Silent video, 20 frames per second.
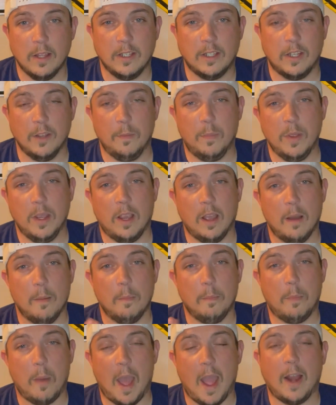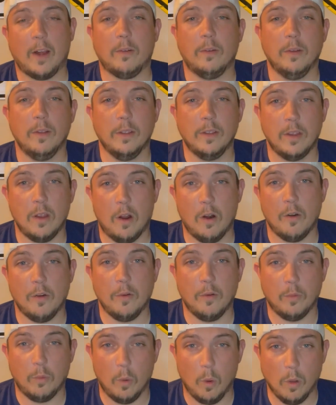to become
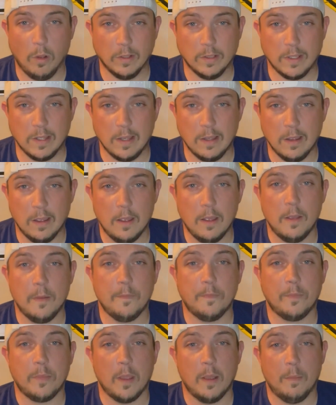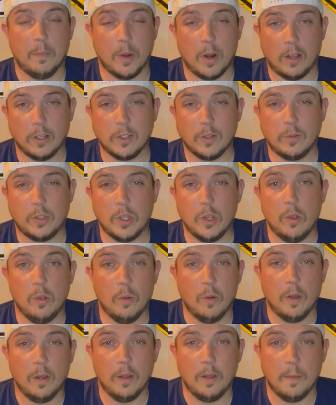backyard royalty. But also
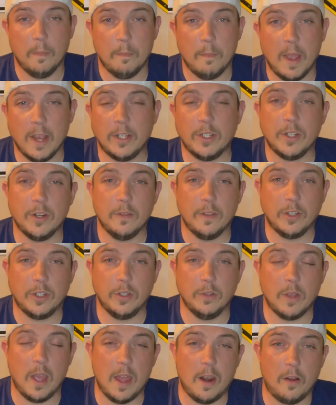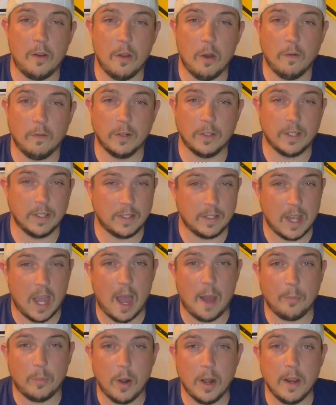too, make sure that you head on over to
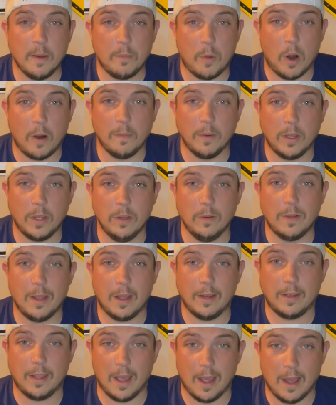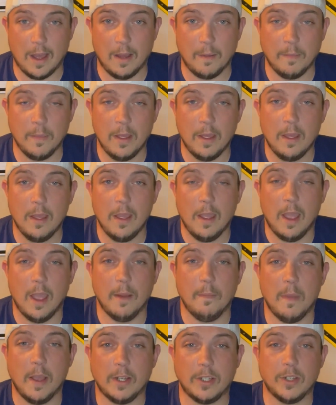TopRatedBarbecue.com
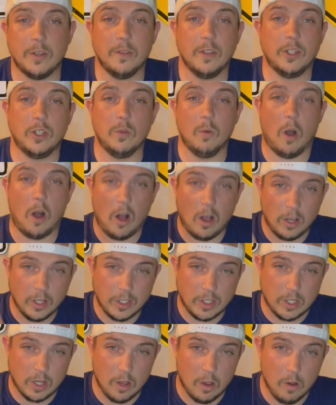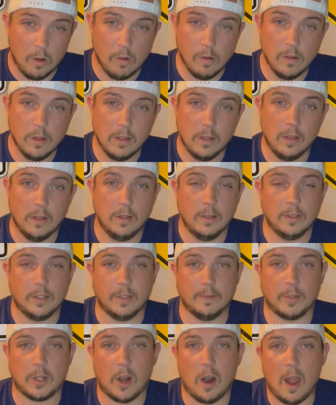and make sure that you also
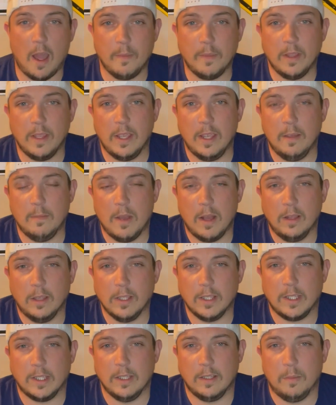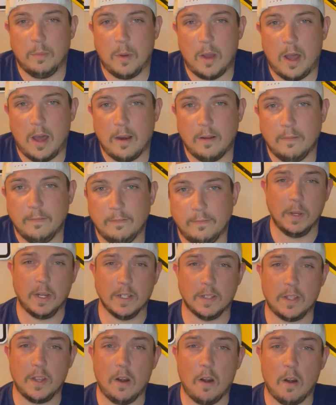subscribe in the email list at the bottom,
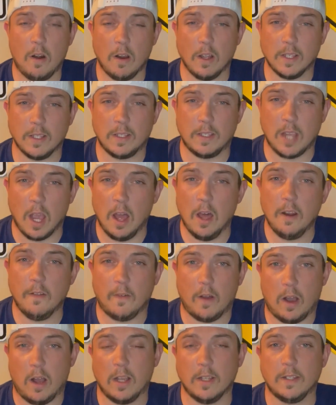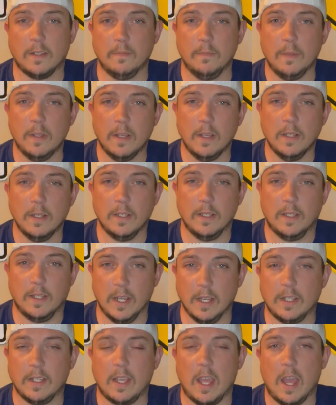because there are a ton of awesome
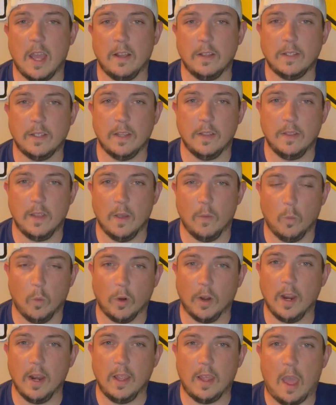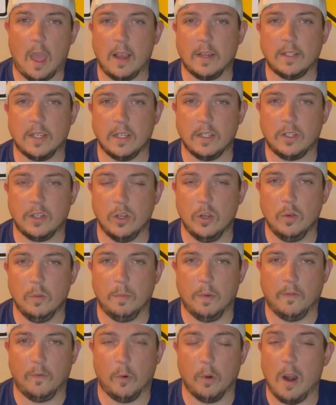discounts that we're getting access to
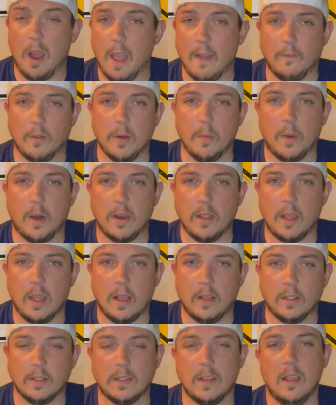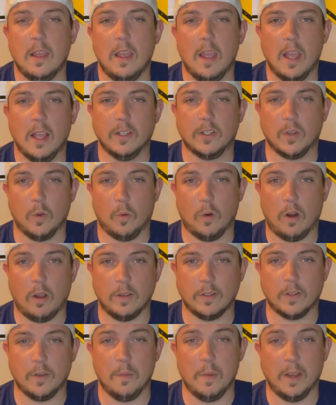before everybody else, and so we're
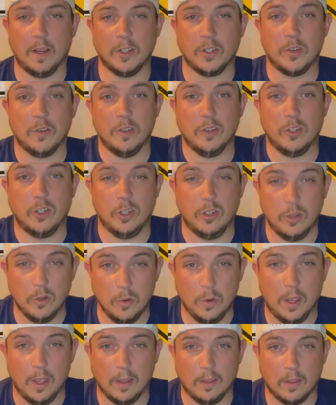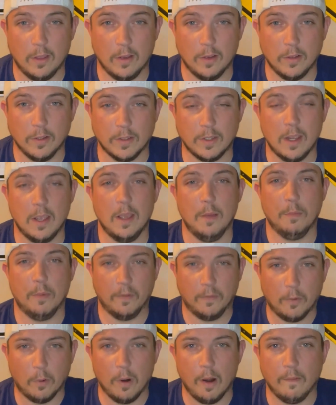also making sure that you get those
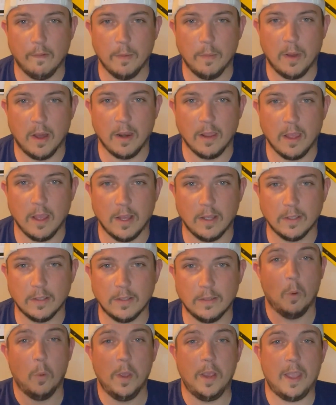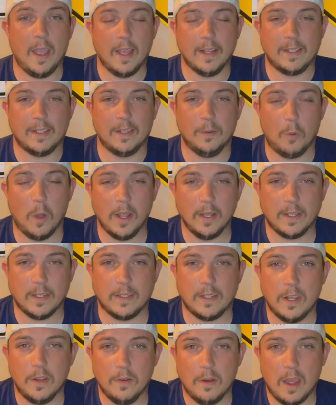before everybody else. Well, we can't wait to
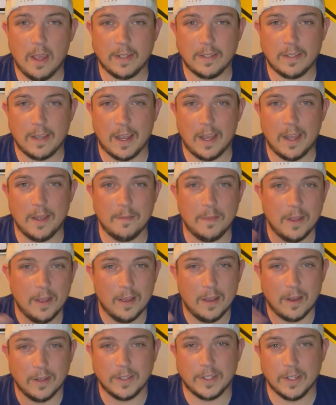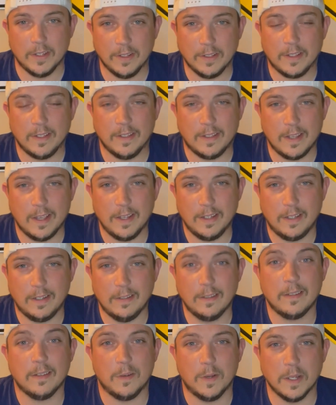see you next time on Chillin'
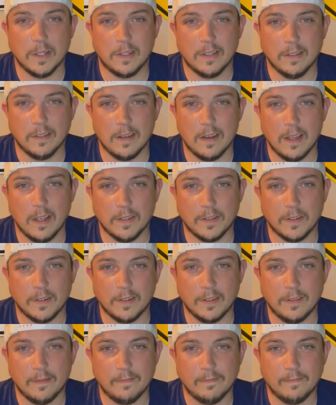Sensations Questions and Answers.